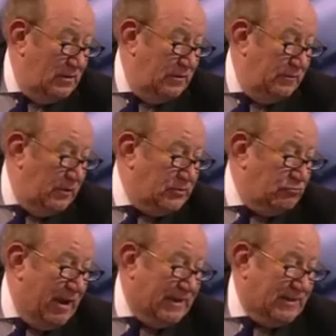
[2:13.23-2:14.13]
You've lost
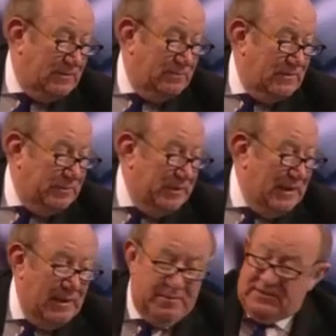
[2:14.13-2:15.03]
Wrexham. It's been
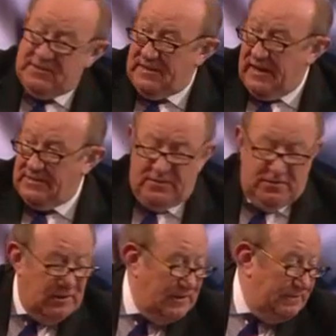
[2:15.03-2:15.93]
Labour since
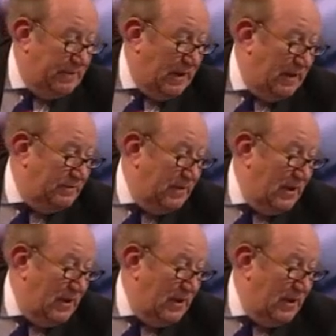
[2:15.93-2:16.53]
1935.